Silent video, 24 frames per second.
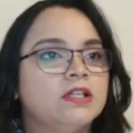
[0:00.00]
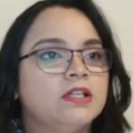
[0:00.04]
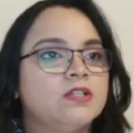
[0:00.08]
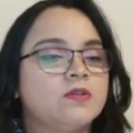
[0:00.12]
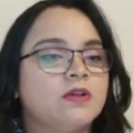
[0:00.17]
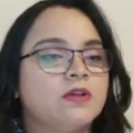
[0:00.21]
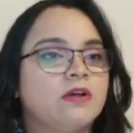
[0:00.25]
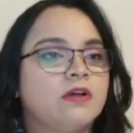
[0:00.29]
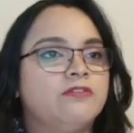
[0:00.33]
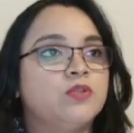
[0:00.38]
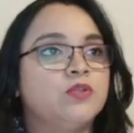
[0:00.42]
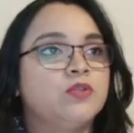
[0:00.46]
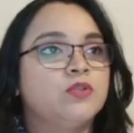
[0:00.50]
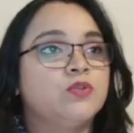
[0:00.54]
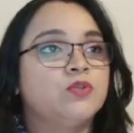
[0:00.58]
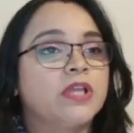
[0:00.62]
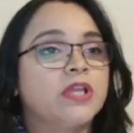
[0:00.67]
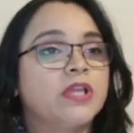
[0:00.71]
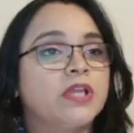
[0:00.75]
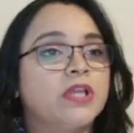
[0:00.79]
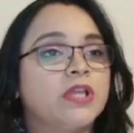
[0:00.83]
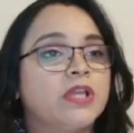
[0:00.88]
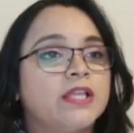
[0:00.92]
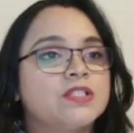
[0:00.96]
So after
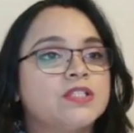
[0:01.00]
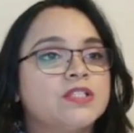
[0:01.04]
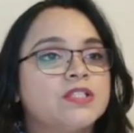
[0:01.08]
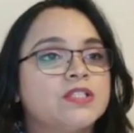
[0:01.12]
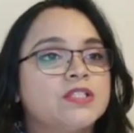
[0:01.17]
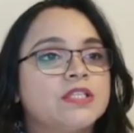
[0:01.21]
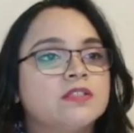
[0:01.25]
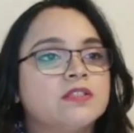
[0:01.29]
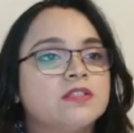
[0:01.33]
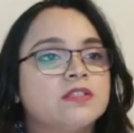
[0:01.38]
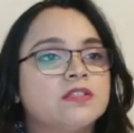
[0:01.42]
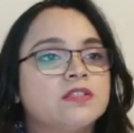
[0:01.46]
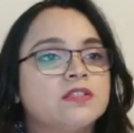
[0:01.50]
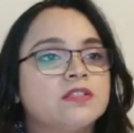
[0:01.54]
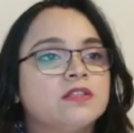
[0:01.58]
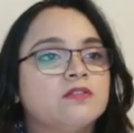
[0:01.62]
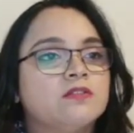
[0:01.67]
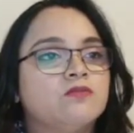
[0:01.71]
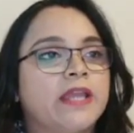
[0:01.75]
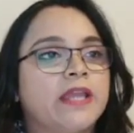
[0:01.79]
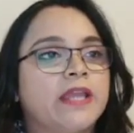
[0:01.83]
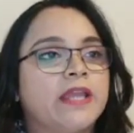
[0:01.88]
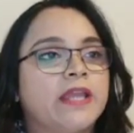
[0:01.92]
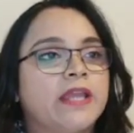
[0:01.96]
rook h6,
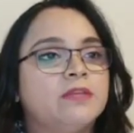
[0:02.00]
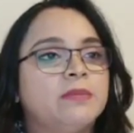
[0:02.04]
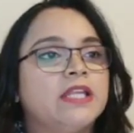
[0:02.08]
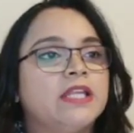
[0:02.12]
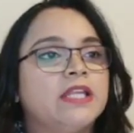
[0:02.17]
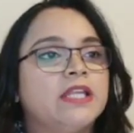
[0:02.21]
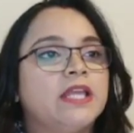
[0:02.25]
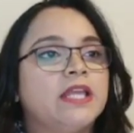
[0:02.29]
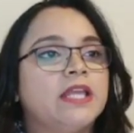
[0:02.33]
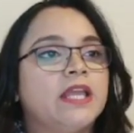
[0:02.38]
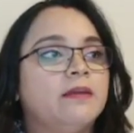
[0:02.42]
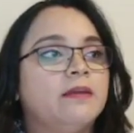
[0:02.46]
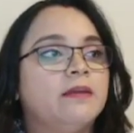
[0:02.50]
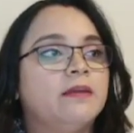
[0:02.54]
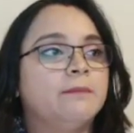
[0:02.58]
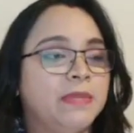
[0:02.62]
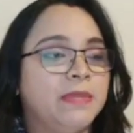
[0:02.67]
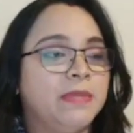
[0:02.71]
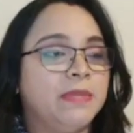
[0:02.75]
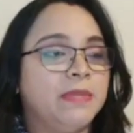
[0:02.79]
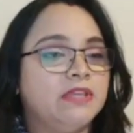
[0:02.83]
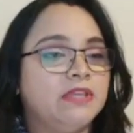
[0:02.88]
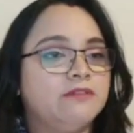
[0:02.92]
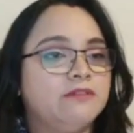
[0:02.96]
white played
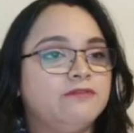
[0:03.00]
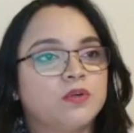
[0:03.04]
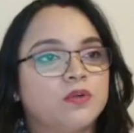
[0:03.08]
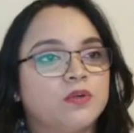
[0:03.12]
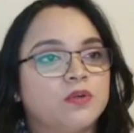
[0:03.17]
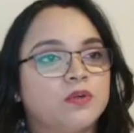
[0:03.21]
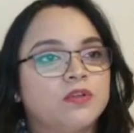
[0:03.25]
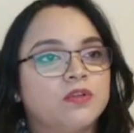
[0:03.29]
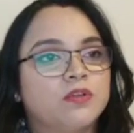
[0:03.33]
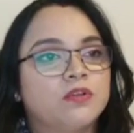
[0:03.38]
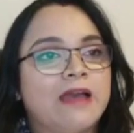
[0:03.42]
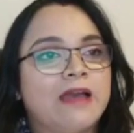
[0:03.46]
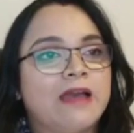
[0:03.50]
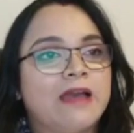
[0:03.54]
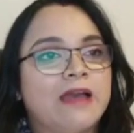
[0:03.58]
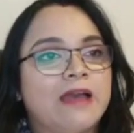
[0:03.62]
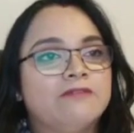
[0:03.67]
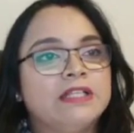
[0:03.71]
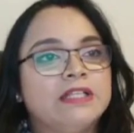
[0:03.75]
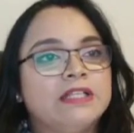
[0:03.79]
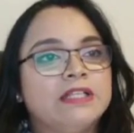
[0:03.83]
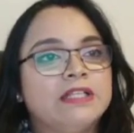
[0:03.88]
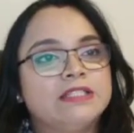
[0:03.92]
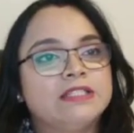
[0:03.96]
b4.
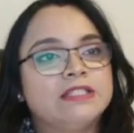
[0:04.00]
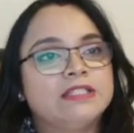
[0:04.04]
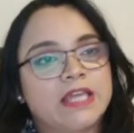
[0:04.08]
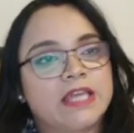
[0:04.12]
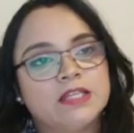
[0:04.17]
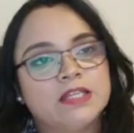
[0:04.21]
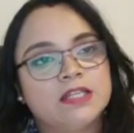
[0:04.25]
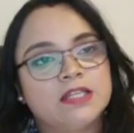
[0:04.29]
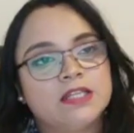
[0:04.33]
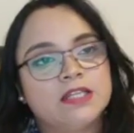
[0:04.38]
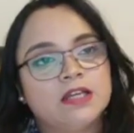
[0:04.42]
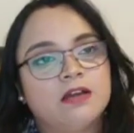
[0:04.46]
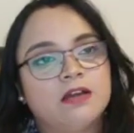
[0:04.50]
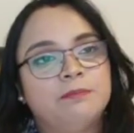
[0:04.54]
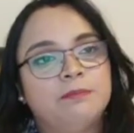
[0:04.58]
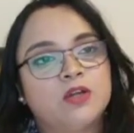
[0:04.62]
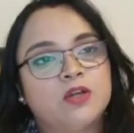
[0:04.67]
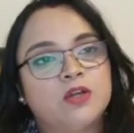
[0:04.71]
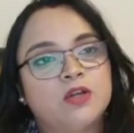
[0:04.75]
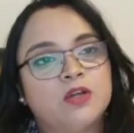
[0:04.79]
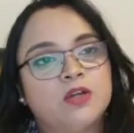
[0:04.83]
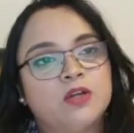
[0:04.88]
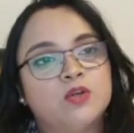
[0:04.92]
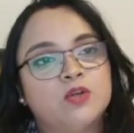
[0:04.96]
Having tied a
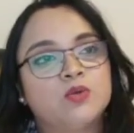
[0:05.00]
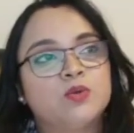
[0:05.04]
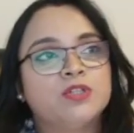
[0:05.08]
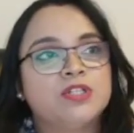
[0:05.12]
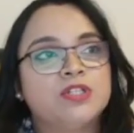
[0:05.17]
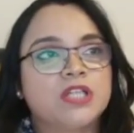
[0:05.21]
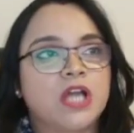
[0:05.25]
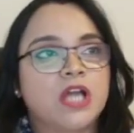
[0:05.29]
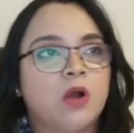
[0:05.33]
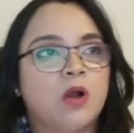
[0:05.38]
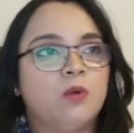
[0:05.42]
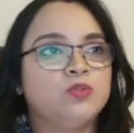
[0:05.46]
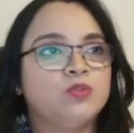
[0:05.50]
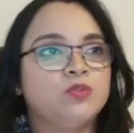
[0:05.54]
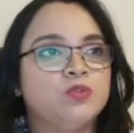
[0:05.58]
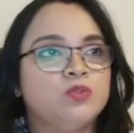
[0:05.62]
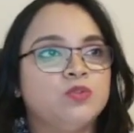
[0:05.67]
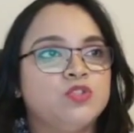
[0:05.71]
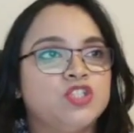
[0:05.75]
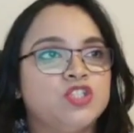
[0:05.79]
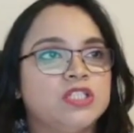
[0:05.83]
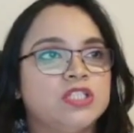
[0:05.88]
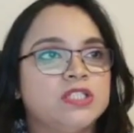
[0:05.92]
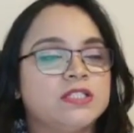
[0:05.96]
black rook down
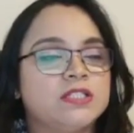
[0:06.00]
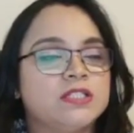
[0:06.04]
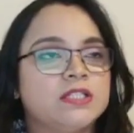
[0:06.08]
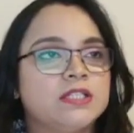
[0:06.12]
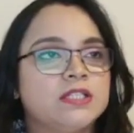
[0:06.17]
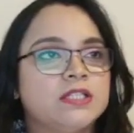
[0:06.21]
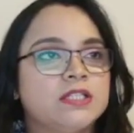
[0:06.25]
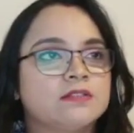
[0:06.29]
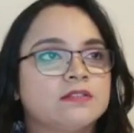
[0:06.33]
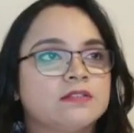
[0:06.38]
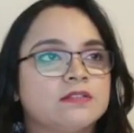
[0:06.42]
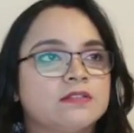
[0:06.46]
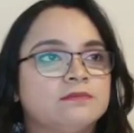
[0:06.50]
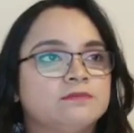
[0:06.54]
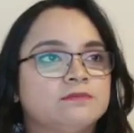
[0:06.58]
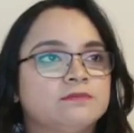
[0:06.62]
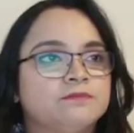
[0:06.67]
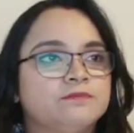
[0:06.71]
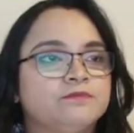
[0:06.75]
to g6,